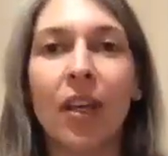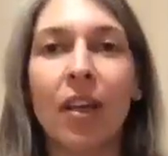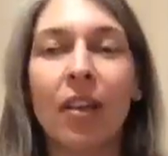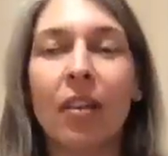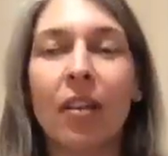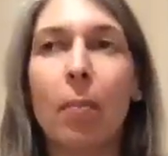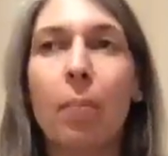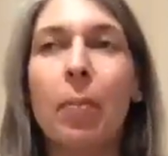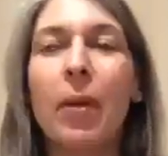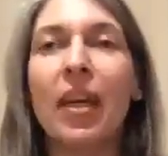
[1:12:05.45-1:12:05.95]

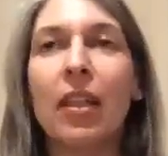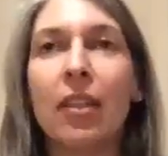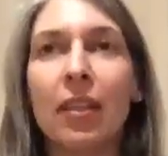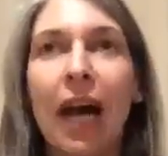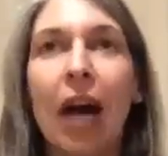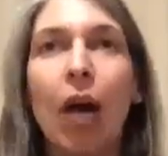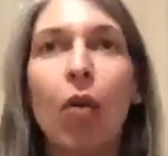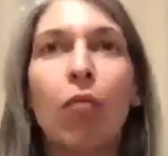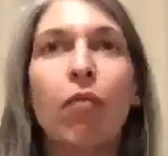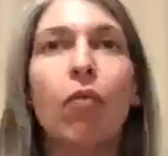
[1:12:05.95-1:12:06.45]
The big
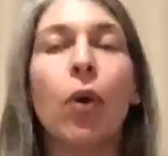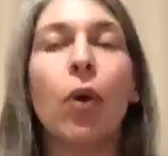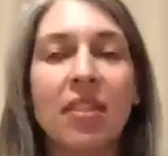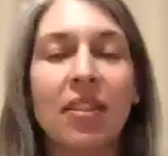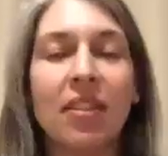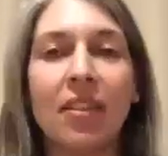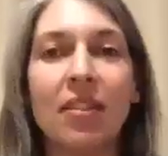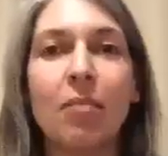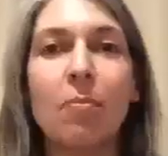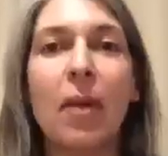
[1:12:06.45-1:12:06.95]
loud
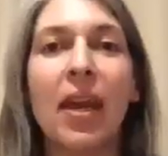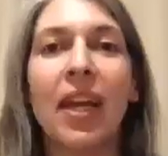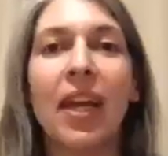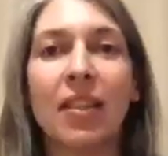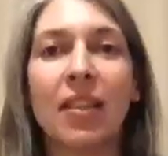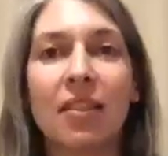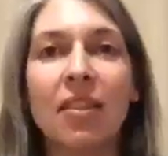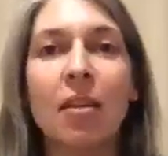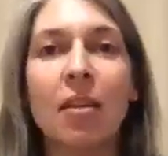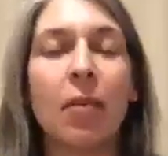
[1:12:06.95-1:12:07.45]
voices make it
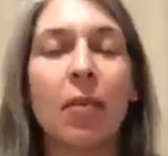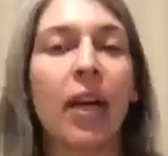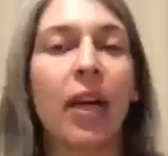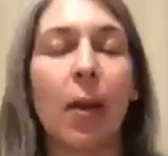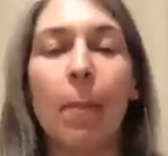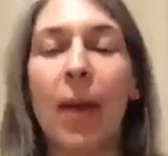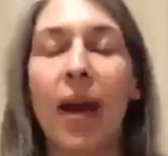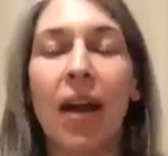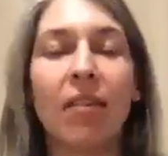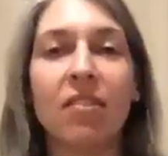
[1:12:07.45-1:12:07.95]
seem like a
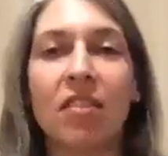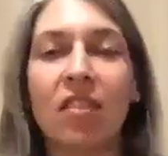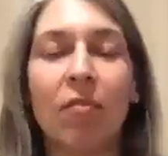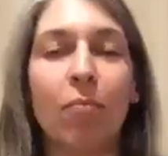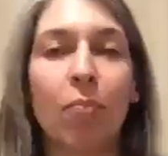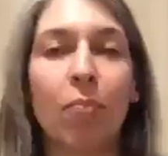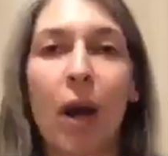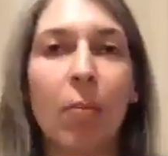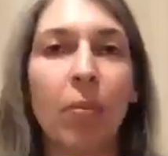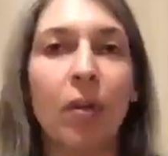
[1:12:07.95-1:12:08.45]
massive
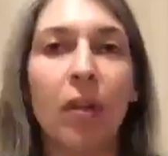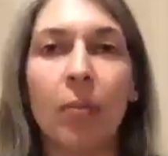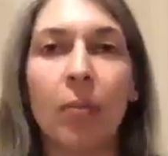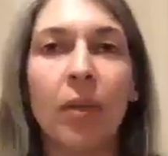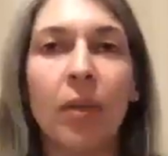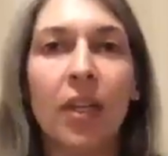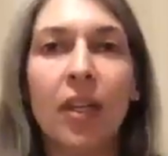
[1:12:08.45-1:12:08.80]
problem